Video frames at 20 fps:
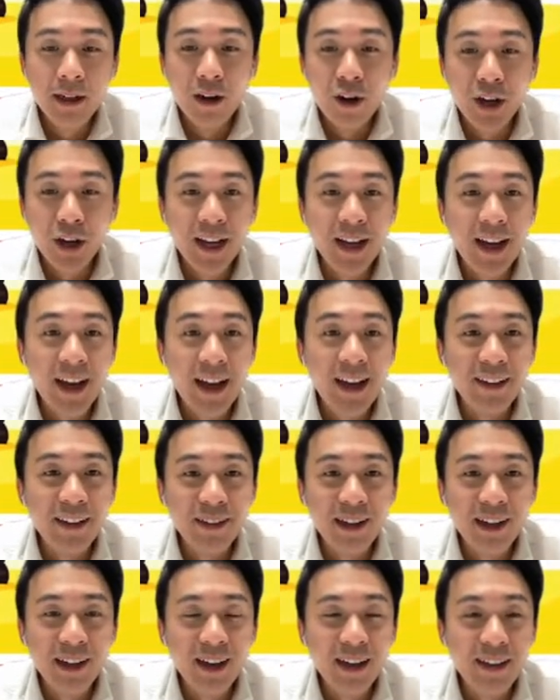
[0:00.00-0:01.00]
Okay,
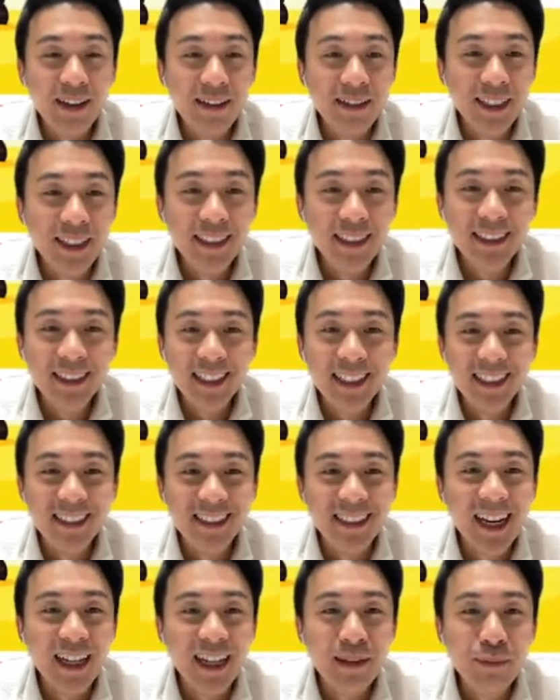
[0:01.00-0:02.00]
and this is
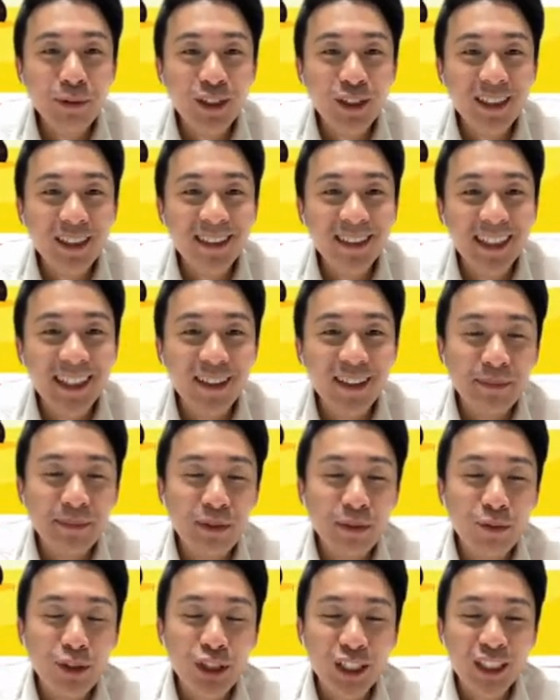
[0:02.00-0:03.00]
Tiger Brokers DLC
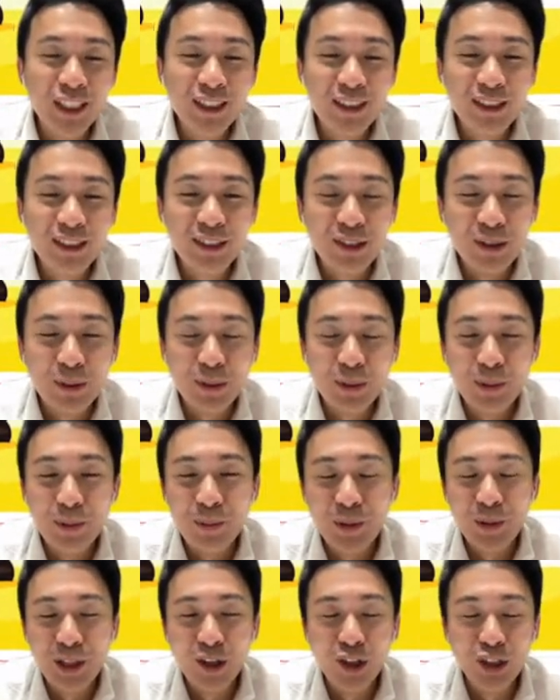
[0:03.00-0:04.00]
promotion.
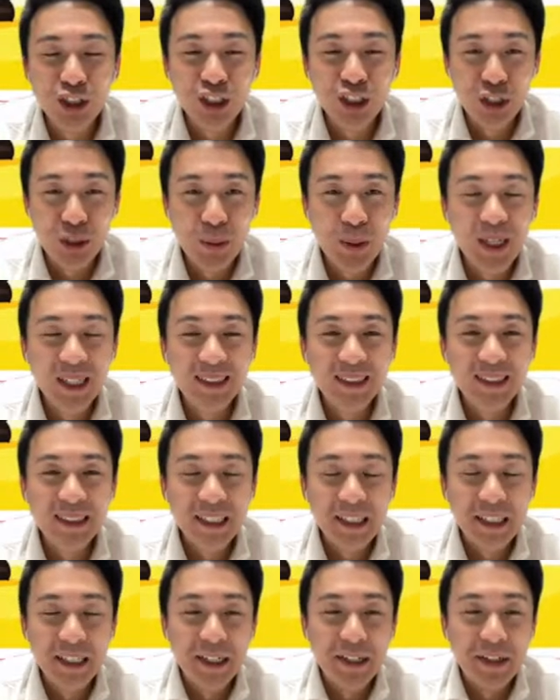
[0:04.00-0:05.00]
So we launched the US
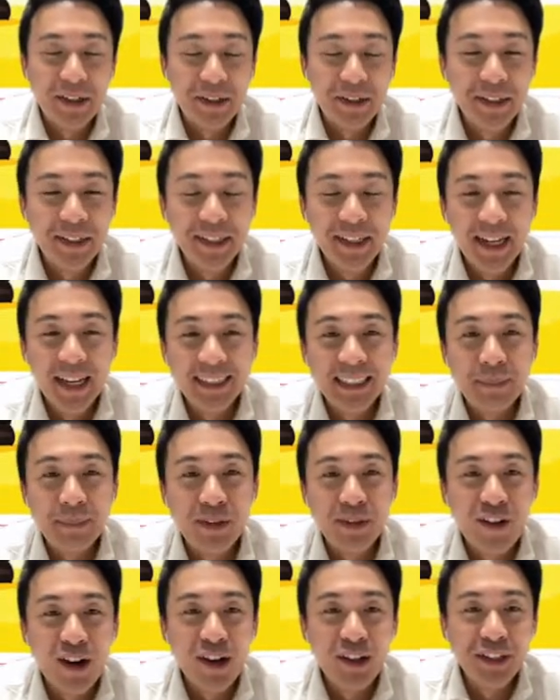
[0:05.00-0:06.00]
uh,
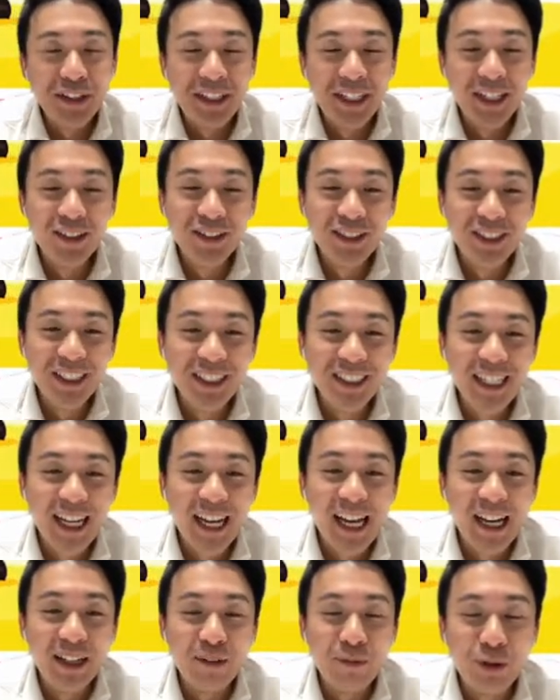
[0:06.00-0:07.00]
S&P 500 DLCs,
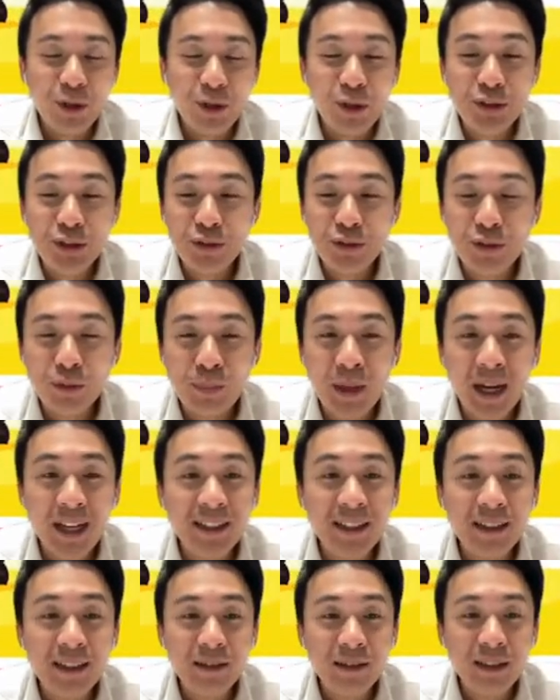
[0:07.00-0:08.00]
and we also
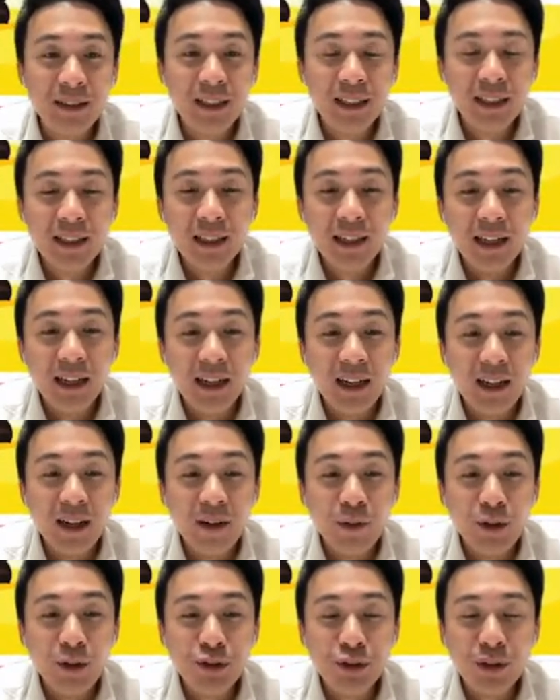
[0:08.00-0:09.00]
partnered. Uh,
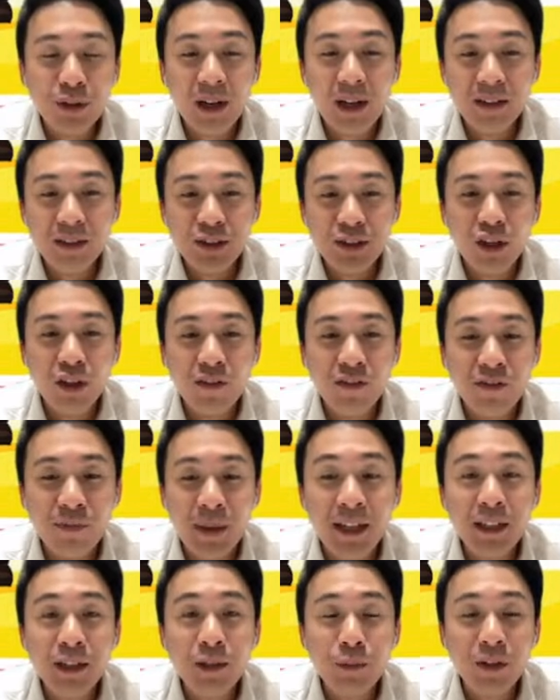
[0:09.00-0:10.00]
we also sort of
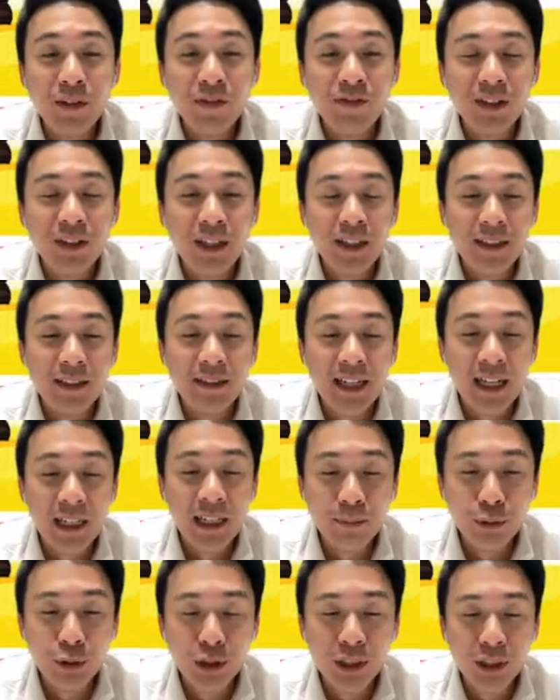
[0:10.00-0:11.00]
partnered with uh,
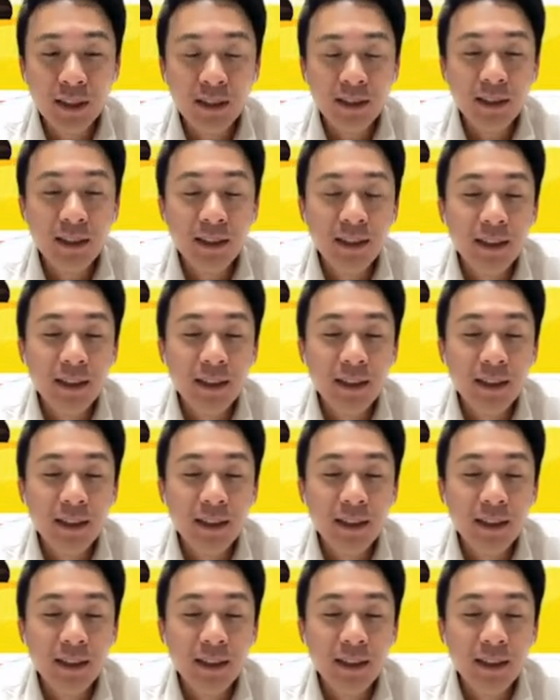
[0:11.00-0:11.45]
Tiger Brokers